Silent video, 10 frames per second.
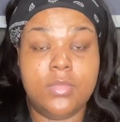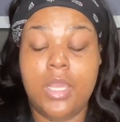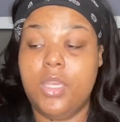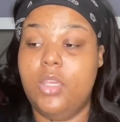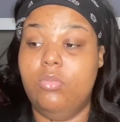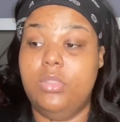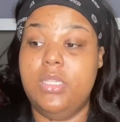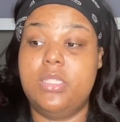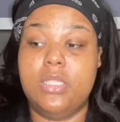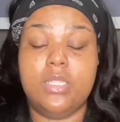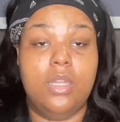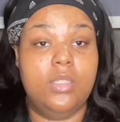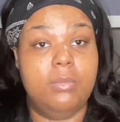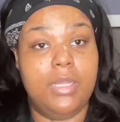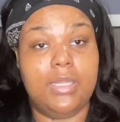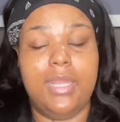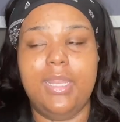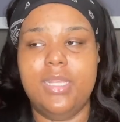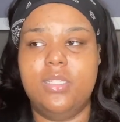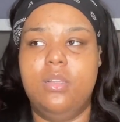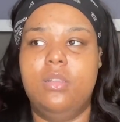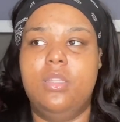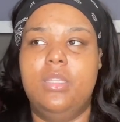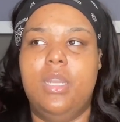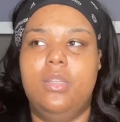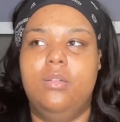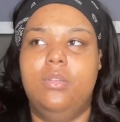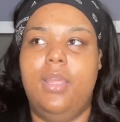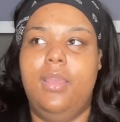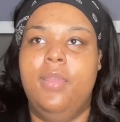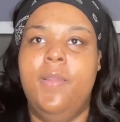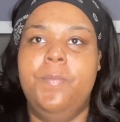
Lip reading: Can you at least tell them that? And that's another thing that I don't like.